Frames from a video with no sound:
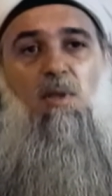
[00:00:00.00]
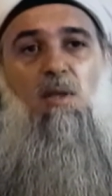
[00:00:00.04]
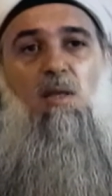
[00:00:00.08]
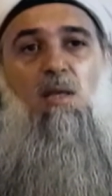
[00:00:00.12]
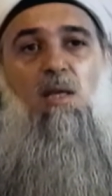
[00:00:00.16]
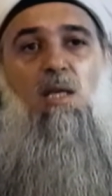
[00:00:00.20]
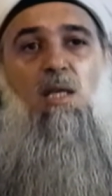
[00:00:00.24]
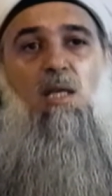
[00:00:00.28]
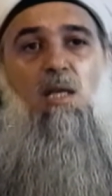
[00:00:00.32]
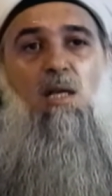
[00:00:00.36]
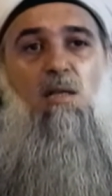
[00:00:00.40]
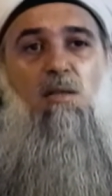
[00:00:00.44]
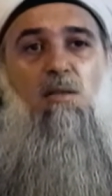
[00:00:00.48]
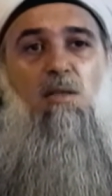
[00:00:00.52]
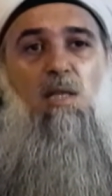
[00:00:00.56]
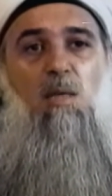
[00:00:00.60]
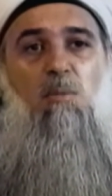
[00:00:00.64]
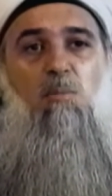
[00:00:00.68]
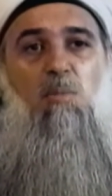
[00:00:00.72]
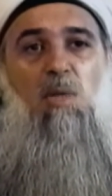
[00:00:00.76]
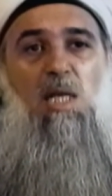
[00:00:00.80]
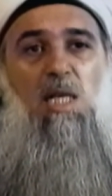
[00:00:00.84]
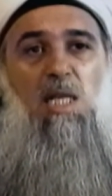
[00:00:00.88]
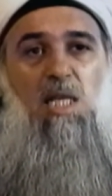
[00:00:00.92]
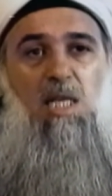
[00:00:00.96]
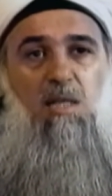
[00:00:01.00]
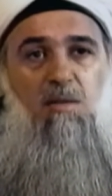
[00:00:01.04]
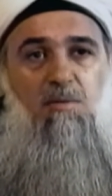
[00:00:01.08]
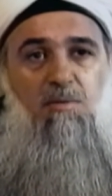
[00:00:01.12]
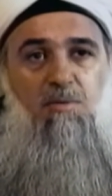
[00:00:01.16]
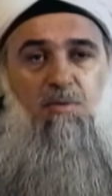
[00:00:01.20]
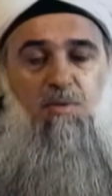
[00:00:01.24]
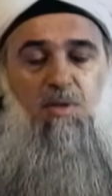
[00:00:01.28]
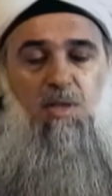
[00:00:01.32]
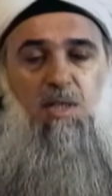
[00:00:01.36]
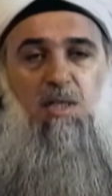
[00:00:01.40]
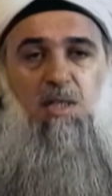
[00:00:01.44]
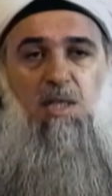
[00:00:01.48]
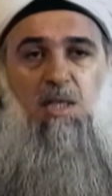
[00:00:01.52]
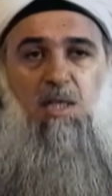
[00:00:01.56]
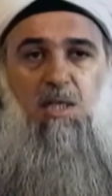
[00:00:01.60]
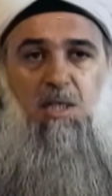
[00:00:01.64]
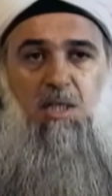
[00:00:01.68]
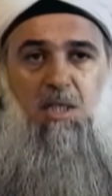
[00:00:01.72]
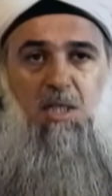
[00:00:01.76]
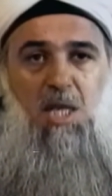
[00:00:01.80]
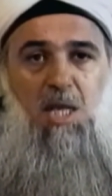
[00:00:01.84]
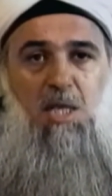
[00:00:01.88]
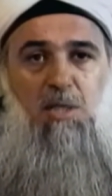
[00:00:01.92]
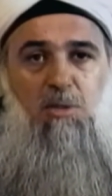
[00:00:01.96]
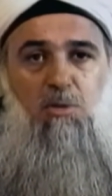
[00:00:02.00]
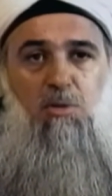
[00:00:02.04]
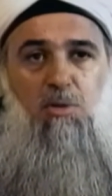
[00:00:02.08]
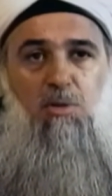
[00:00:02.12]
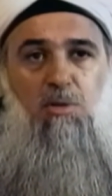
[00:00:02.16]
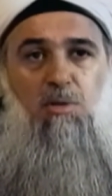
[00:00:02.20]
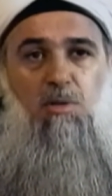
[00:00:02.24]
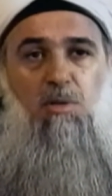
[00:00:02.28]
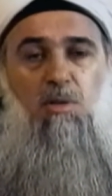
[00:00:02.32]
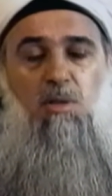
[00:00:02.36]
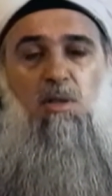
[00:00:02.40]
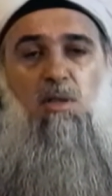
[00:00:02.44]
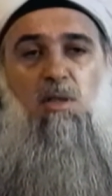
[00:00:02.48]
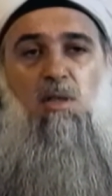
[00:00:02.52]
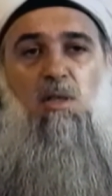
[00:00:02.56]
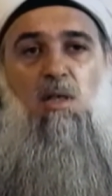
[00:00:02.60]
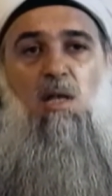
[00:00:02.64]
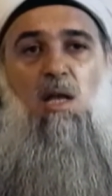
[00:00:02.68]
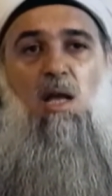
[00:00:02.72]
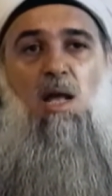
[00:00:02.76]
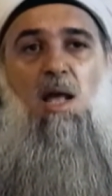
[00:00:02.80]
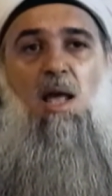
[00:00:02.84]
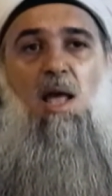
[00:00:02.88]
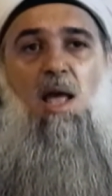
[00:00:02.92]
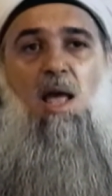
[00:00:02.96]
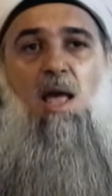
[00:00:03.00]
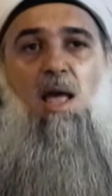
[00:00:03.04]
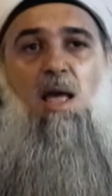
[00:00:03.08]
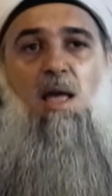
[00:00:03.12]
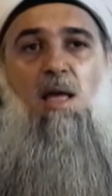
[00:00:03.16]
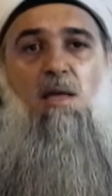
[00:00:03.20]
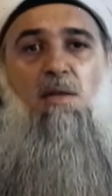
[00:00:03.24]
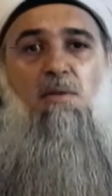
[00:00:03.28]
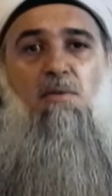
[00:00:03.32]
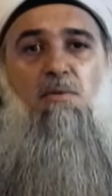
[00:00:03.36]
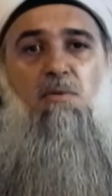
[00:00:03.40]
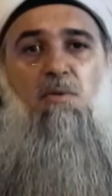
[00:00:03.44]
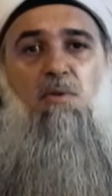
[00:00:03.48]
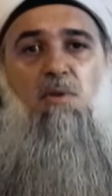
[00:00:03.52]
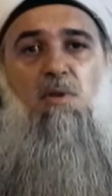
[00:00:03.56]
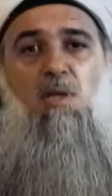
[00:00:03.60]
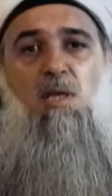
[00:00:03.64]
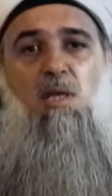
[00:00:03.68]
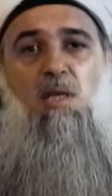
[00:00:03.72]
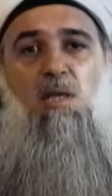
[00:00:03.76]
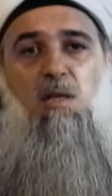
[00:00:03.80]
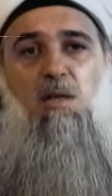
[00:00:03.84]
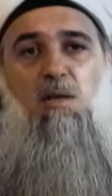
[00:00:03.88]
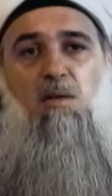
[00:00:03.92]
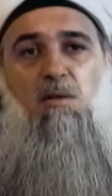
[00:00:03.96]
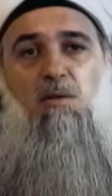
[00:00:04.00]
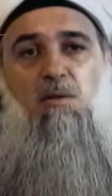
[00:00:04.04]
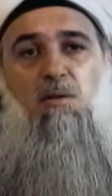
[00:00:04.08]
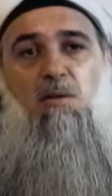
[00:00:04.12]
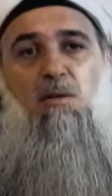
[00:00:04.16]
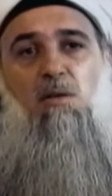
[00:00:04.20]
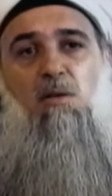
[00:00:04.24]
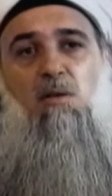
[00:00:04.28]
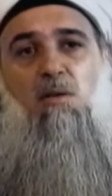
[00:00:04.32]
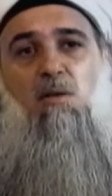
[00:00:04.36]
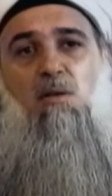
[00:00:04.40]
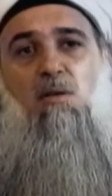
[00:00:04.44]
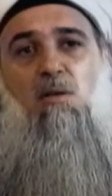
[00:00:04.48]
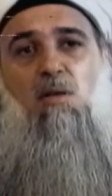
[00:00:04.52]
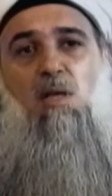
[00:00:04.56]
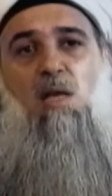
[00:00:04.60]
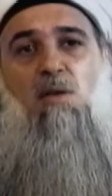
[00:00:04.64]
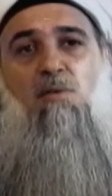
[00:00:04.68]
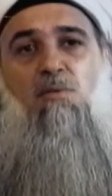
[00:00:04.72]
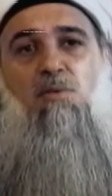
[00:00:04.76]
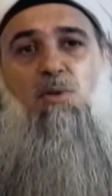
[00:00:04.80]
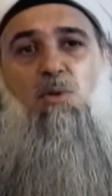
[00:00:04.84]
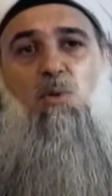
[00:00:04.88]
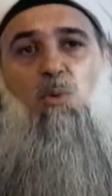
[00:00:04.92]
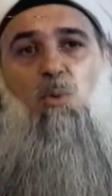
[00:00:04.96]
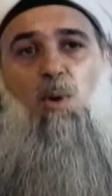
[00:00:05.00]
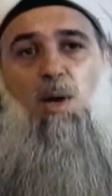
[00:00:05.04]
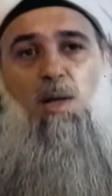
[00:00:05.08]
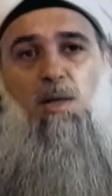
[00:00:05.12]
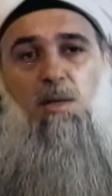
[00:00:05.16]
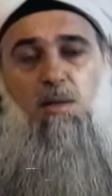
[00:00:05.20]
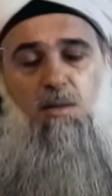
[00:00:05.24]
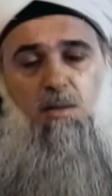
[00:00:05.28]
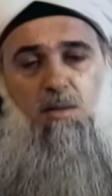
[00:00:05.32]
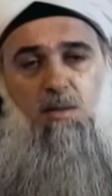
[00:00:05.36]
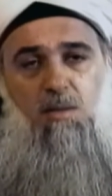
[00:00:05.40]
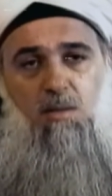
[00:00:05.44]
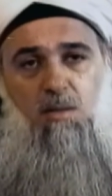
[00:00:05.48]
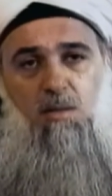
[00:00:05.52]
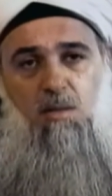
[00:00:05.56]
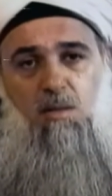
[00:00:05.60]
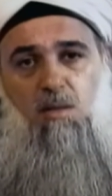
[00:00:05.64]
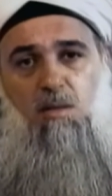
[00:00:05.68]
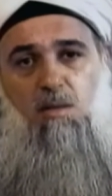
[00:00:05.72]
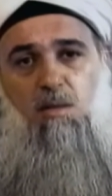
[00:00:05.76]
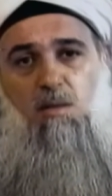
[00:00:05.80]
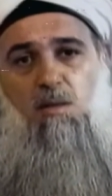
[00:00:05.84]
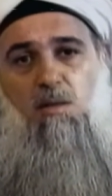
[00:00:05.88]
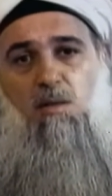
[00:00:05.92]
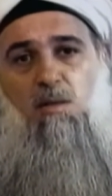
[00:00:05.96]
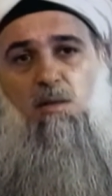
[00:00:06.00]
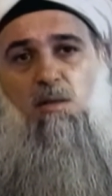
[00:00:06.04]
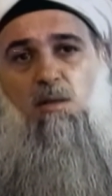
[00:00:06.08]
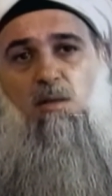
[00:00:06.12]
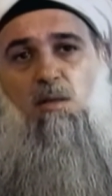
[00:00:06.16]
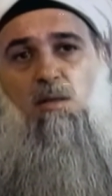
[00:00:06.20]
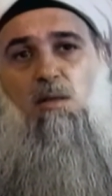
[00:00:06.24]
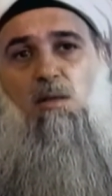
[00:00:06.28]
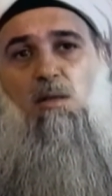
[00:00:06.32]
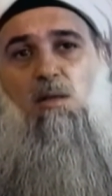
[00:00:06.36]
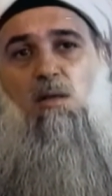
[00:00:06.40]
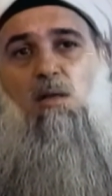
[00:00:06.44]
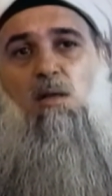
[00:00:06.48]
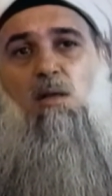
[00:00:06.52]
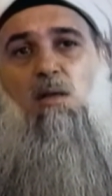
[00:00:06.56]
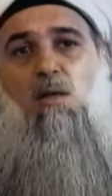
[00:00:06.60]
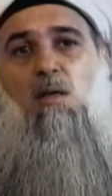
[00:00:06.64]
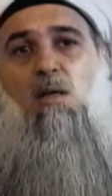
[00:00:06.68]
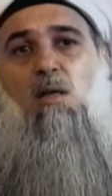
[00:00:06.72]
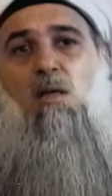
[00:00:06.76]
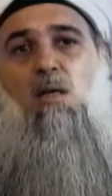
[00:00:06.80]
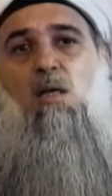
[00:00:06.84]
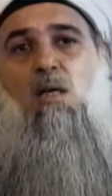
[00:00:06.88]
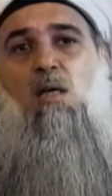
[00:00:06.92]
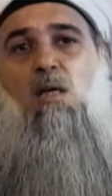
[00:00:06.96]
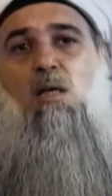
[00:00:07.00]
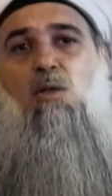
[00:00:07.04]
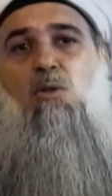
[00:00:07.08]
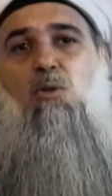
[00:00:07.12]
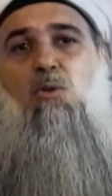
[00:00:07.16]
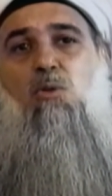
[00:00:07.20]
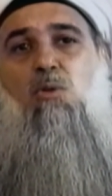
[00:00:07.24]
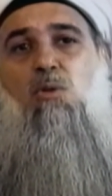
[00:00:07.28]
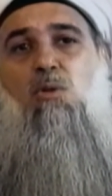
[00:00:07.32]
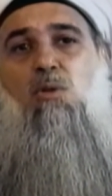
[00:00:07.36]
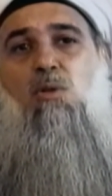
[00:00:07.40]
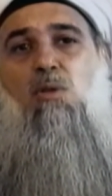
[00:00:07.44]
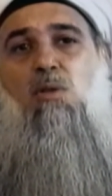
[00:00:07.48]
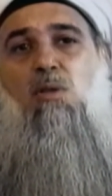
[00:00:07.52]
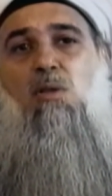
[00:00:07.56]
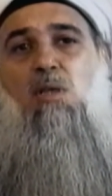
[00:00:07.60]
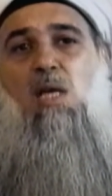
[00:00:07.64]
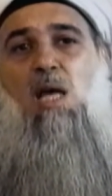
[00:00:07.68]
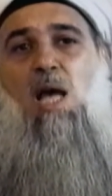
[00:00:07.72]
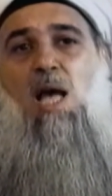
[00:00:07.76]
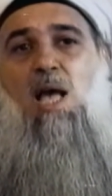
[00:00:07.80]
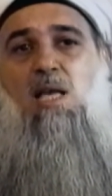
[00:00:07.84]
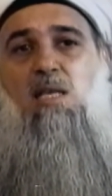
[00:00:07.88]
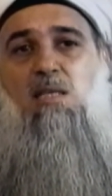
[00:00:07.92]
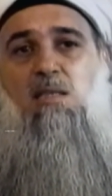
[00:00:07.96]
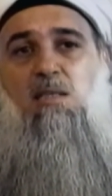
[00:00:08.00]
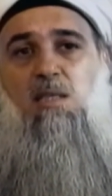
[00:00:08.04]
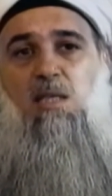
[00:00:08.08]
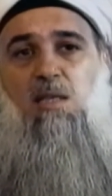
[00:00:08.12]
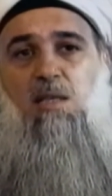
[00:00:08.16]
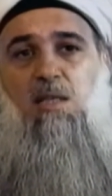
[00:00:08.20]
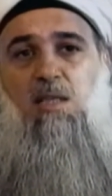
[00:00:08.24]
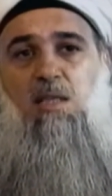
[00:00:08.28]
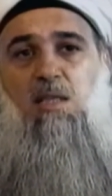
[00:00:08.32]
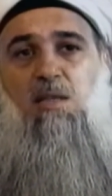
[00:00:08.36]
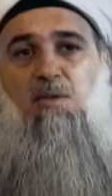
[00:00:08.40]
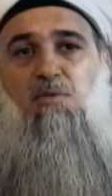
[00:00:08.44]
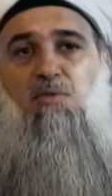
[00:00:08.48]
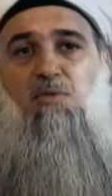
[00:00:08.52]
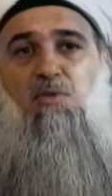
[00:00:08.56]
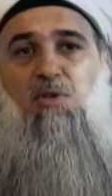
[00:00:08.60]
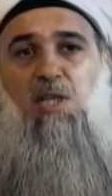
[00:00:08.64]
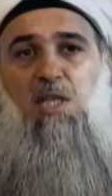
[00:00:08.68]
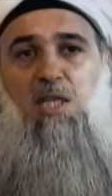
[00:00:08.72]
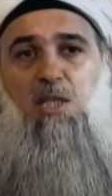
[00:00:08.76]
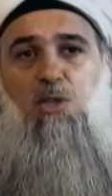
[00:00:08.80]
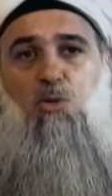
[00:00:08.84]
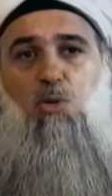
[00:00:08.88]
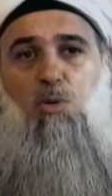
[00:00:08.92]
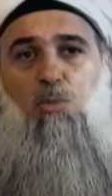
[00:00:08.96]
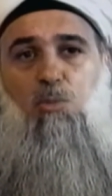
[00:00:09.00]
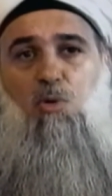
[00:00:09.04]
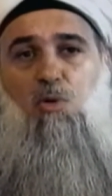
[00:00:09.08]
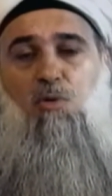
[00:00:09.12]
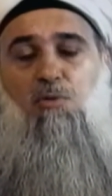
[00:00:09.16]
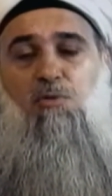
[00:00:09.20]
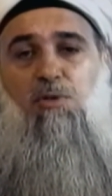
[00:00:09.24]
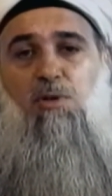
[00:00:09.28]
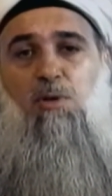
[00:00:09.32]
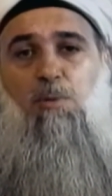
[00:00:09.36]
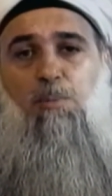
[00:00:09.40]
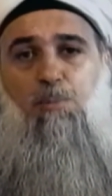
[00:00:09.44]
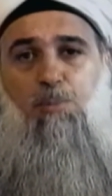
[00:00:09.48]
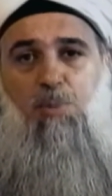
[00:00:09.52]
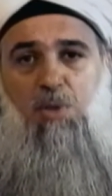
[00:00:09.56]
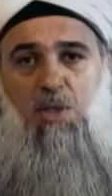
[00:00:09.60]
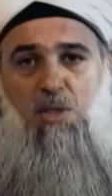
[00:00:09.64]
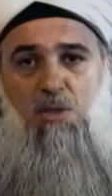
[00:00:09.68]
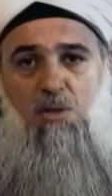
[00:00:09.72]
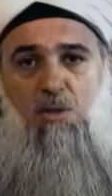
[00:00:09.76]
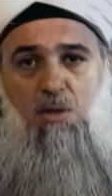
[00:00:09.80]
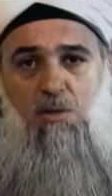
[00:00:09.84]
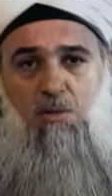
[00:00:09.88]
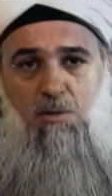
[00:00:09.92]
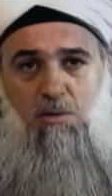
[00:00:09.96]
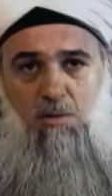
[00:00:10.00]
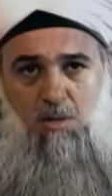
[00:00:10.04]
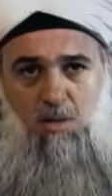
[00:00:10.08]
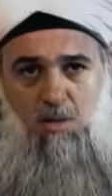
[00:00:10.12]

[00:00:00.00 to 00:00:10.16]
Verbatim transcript: Here they believe in a creator and here uh, everyone uh, has the freedom of opinion